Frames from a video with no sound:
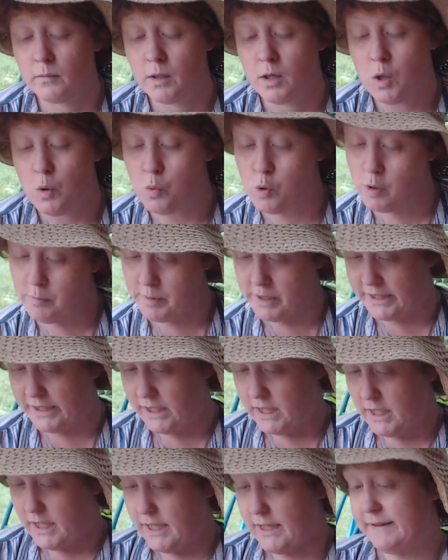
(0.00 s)
Woman
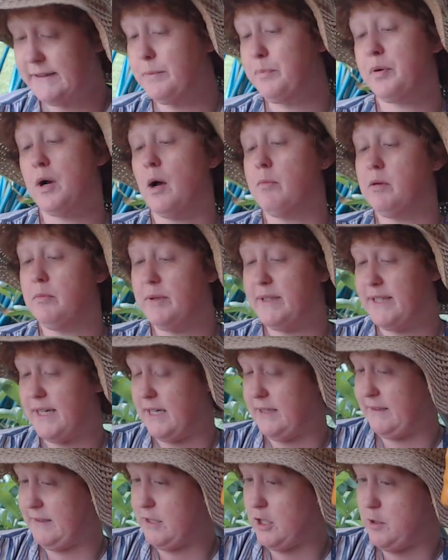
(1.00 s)
is a
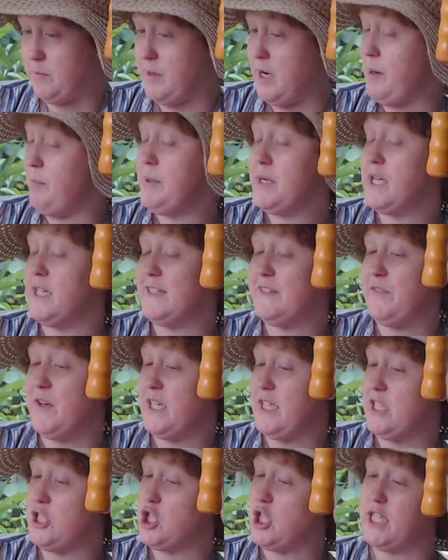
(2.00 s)
problematized term not because of
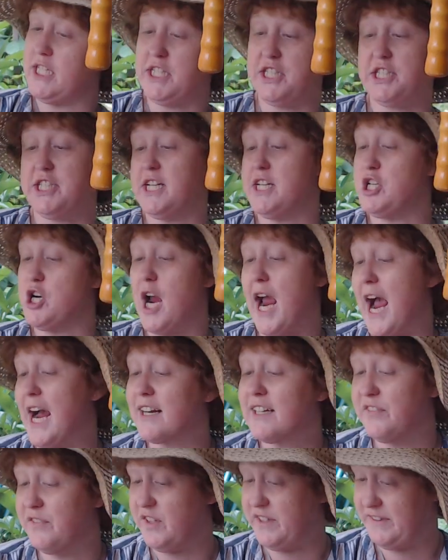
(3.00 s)
any transgender
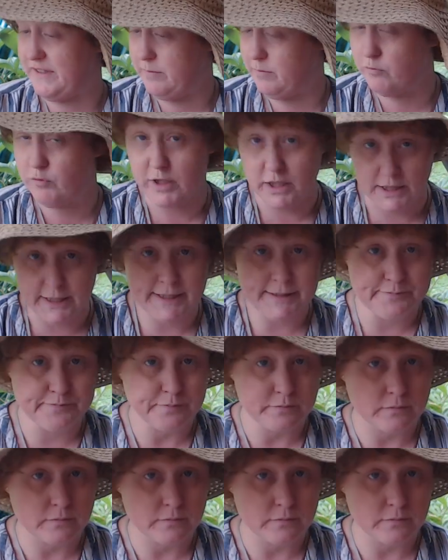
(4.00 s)
activism. Really?